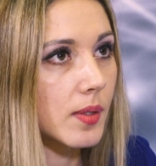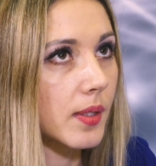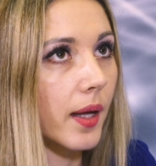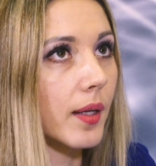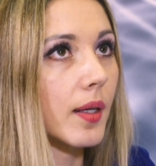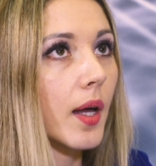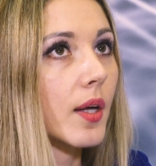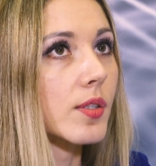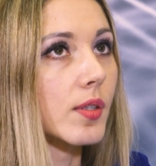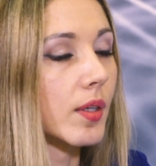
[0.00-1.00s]
say,
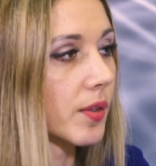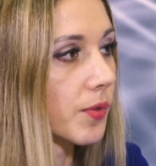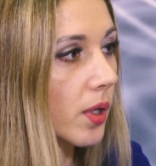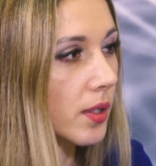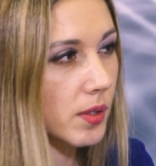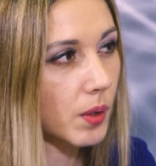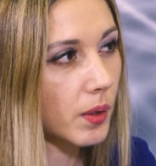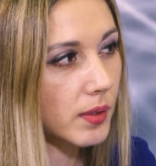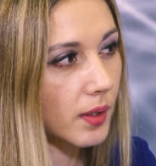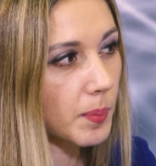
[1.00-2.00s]
30, 40 stocks.